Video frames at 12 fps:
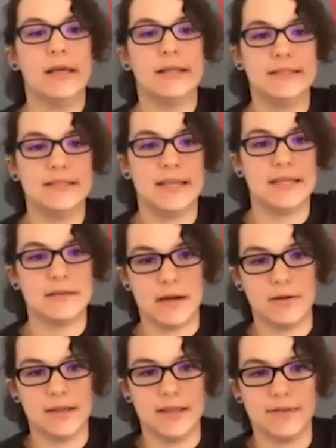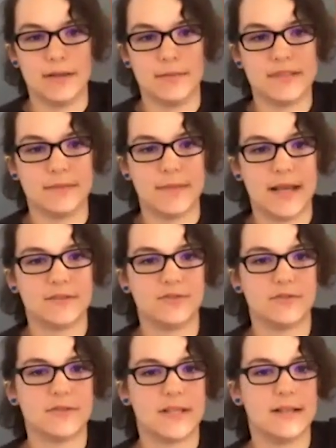to take him out and give him some
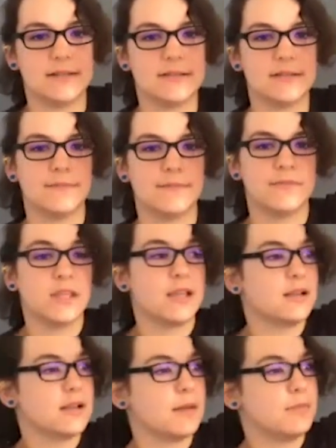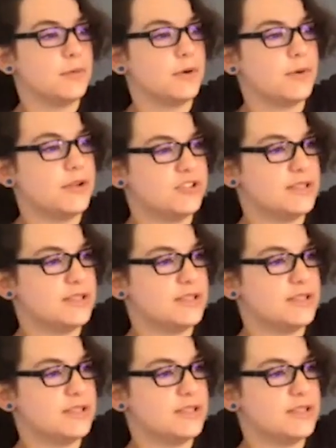exercise. A couple more questions?